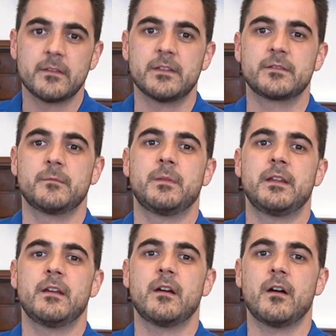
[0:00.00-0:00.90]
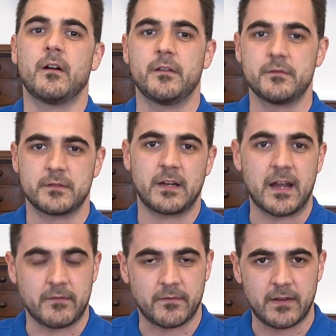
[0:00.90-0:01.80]
This could be, are you just going to
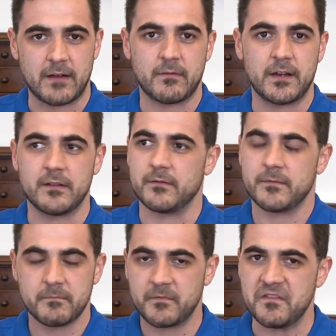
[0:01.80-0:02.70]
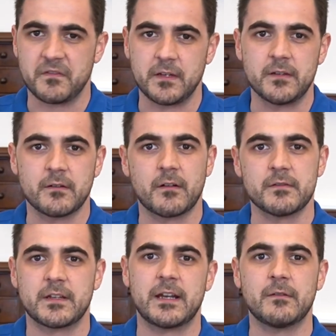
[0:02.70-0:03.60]
have a flat rate of fifteen
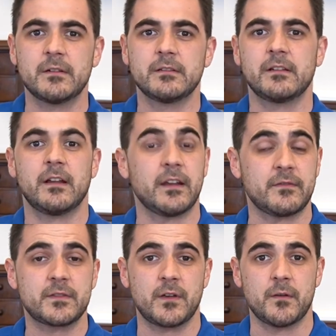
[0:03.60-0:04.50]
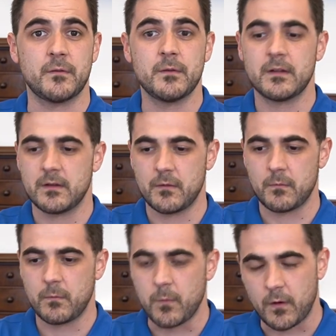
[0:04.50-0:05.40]
euros an hour? And if so,
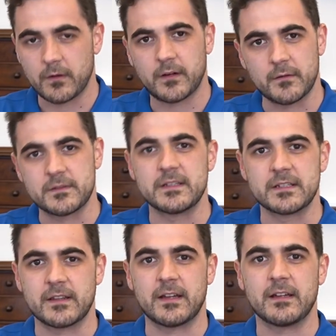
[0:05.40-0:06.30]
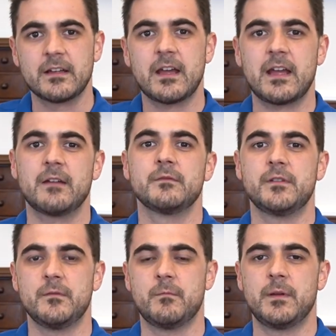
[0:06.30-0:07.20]
what goes into that? How
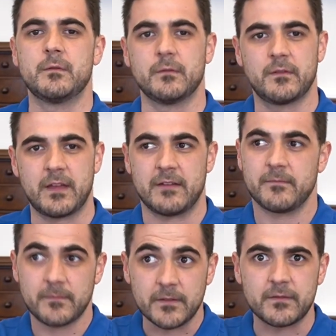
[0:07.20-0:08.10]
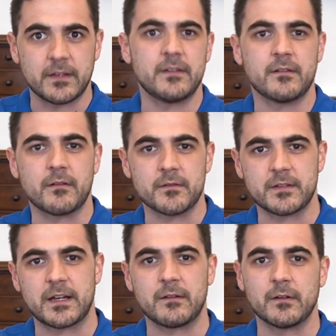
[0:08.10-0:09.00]
do you build that fifteen euros
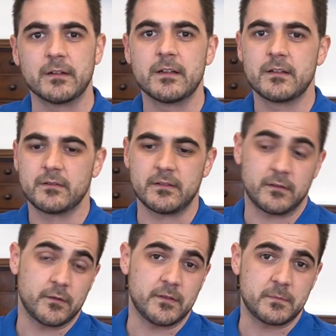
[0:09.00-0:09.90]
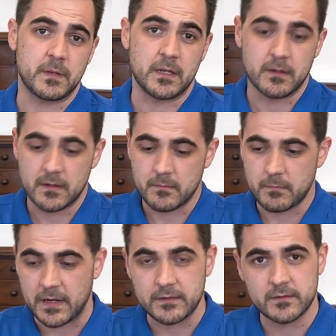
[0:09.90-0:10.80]
an hour? Could this be
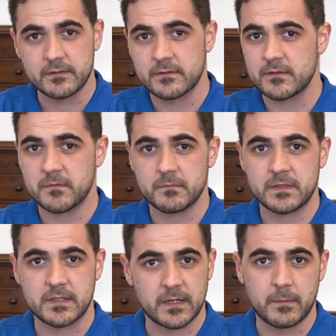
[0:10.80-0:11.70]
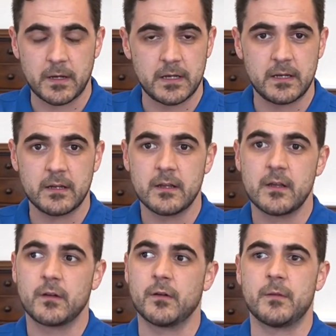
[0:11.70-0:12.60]
pensions, sick pay?
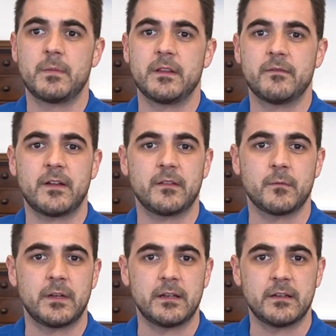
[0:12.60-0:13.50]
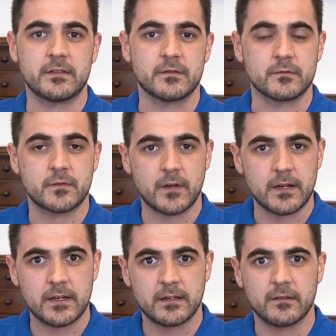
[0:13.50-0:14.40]
Could it be the fact that we need additional
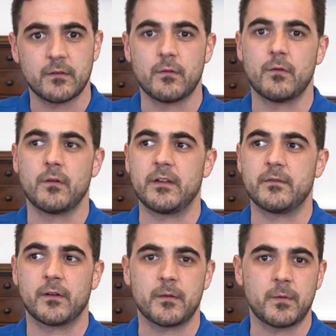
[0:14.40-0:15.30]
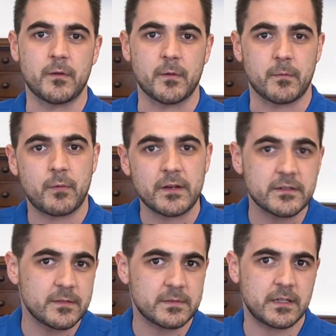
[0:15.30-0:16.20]
training, or if you're going to put them on
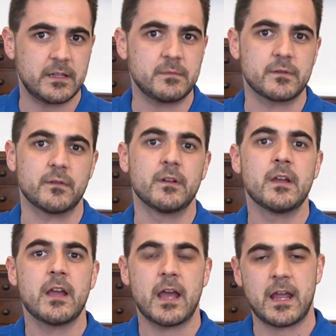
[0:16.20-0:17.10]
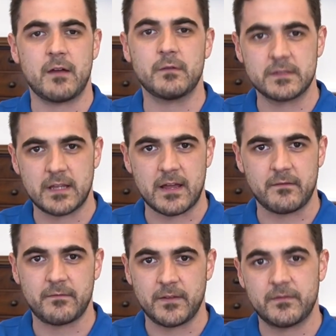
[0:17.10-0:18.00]
apprenticeship schemes? Or how is that
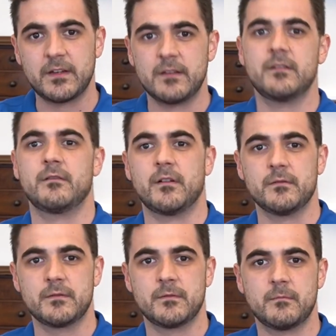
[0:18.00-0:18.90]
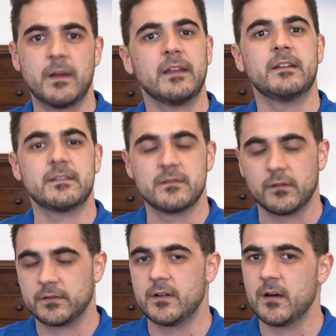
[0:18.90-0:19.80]
fifteen euros made? It's
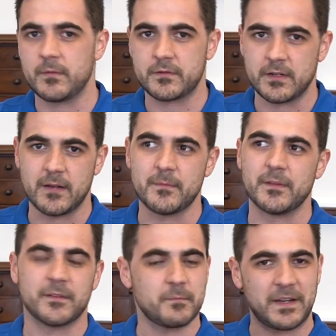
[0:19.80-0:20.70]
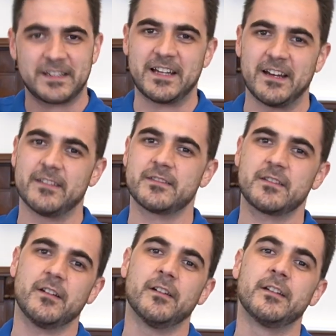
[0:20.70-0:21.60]
not an arbitrary number that's picked out of the
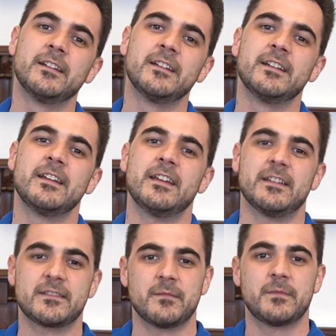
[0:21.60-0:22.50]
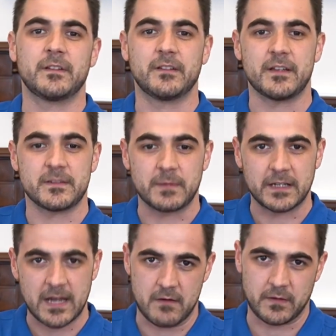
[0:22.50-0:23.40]
sky. It is something that has been
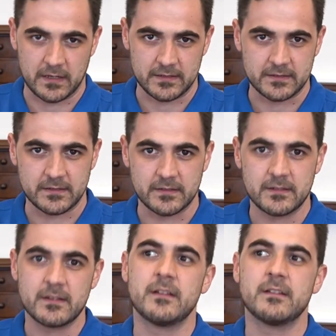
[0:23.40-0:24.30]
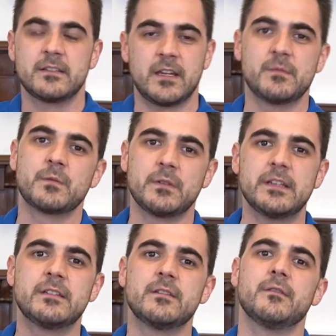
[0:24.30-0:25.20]
calculated. Teams will
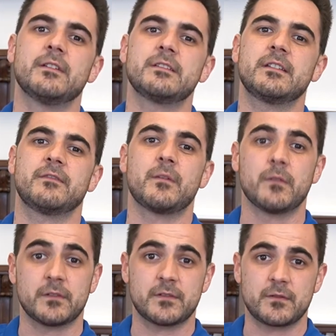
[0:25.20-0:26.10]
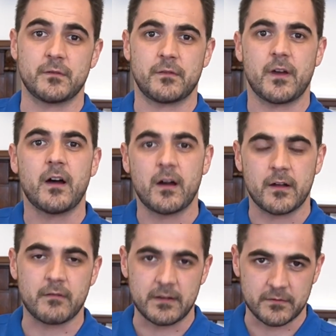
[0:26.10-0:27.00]
need to do this if they want to score the
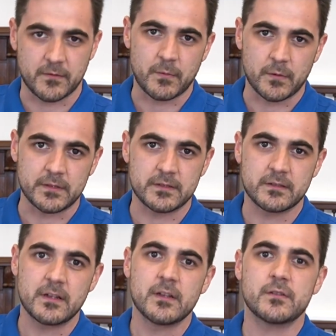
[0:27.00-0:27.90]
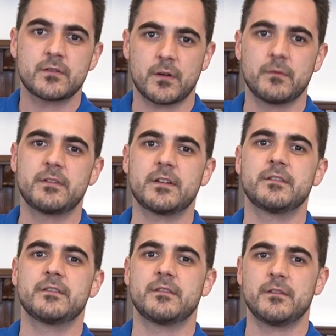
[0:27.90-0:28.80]
higher end of the points. Show the
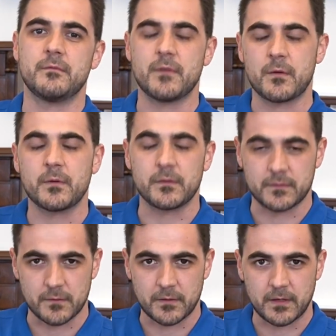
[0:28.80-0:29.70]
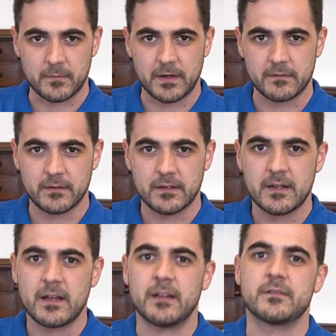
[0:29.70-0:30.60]
judges that you know what you're talking about,
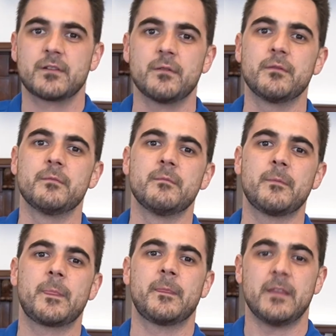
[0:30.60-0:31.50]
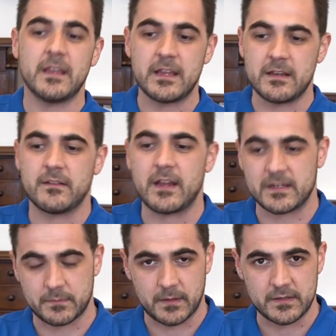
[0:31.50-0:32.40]
and show them in the
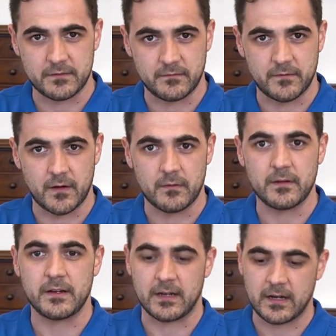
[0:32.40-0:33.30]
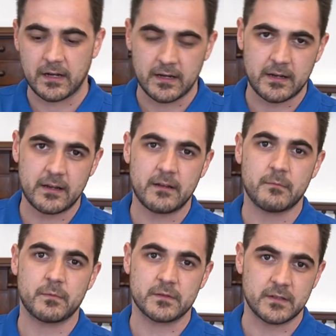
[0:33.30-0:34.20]
explanation file in a clear,
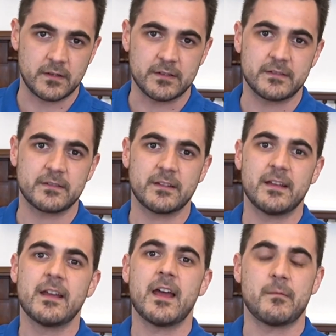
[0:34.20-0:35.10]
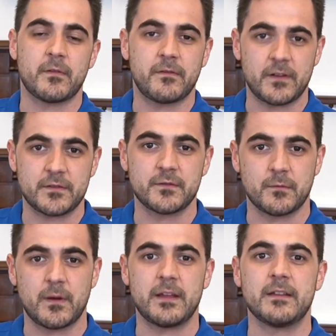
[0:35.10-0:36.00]
precise and professional
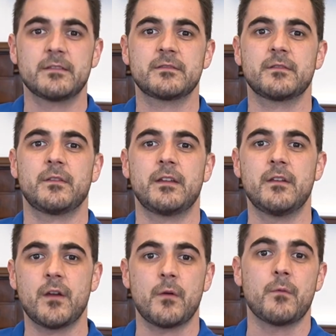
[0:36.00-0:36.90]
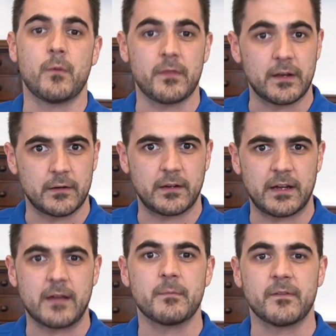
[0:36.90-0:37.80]
way, so they know what they're
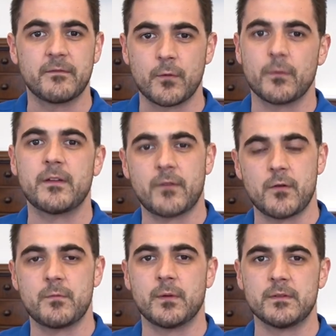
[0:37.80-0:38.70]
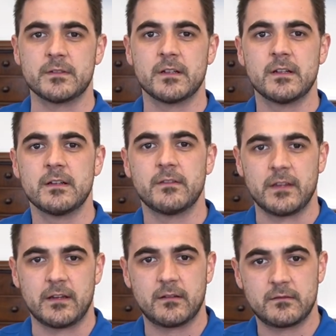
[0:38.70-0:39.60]
looking at before they've opened
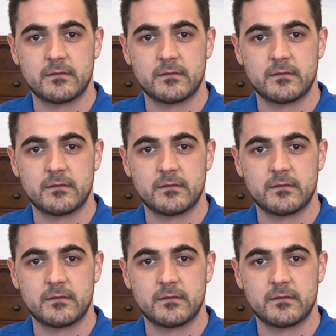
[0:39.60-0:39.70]
the